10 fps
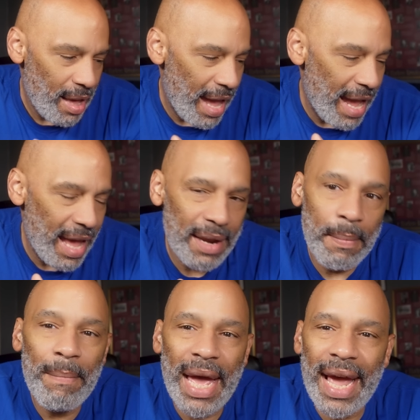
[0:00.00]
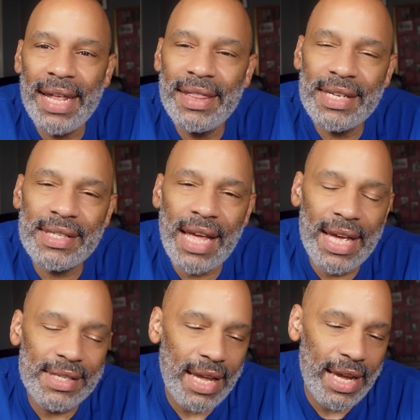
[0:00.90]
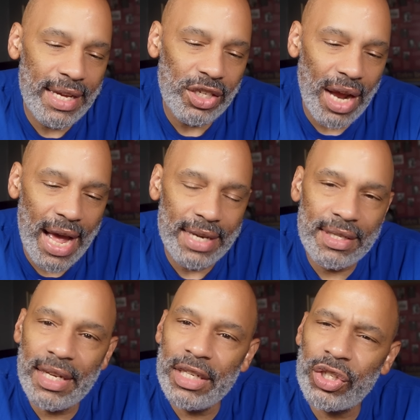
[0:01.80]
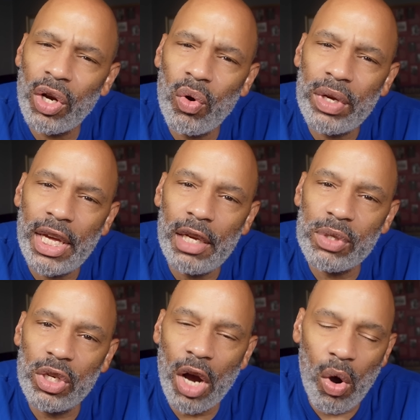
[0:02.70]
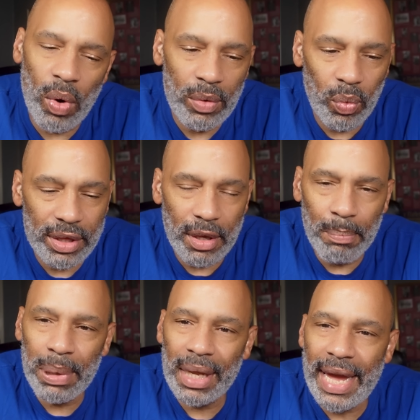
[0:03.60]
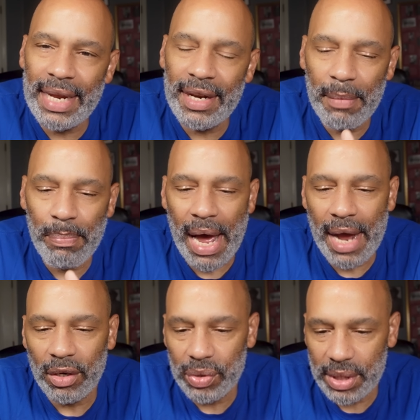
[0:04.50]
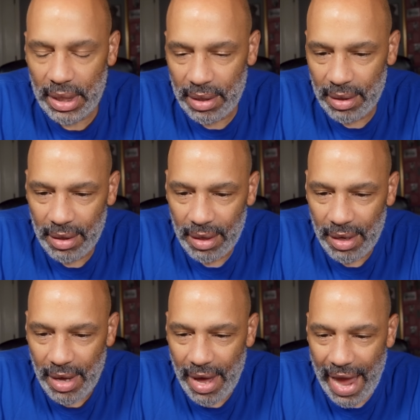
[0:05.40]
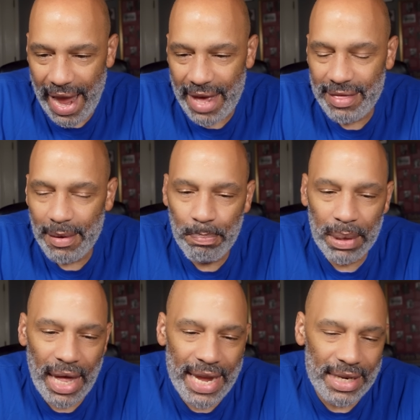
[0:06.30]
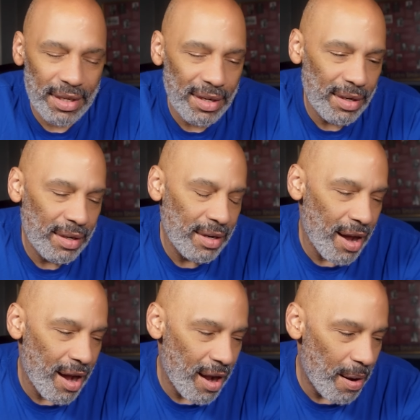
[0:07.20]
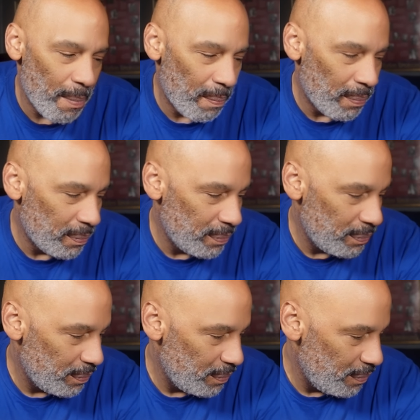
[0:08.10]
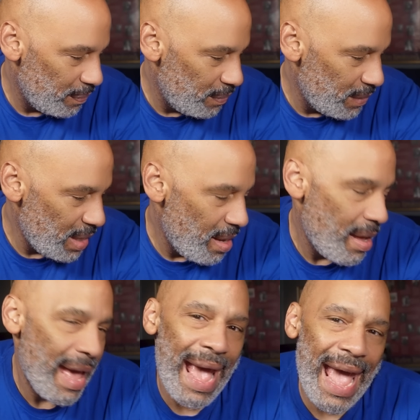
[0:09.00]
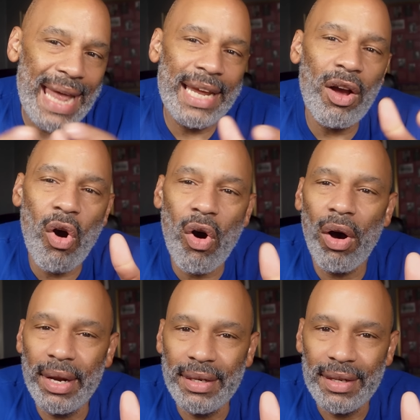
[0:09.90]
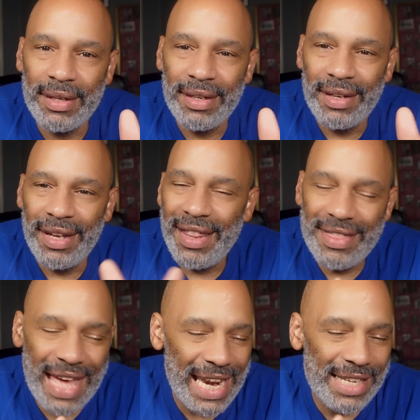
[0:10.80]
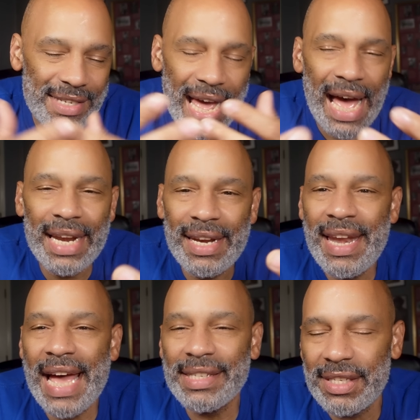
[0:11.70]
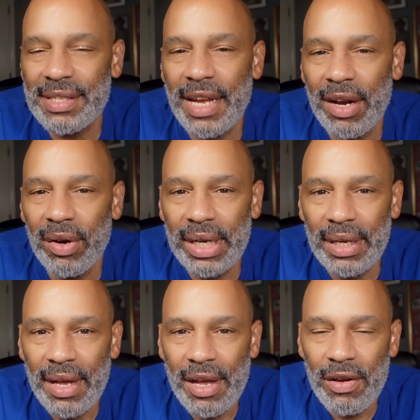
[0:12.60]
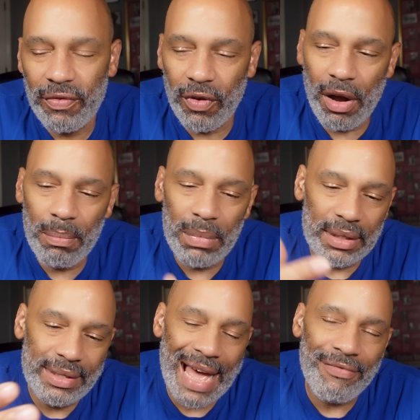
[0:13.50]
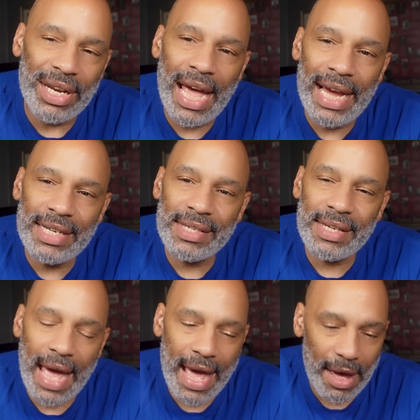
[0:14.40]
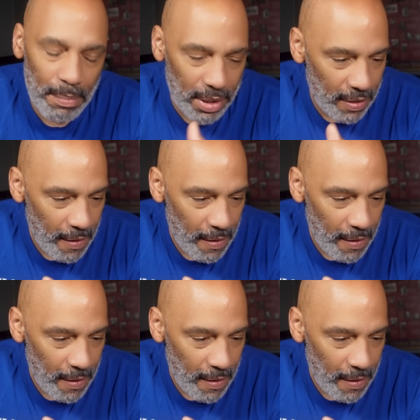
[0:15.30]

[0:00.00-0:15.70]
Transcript: And man, this S H I T show keeps going with the blatant hypocrisy and the blatant um, adding on that is not necessary from Devin Haney's camp.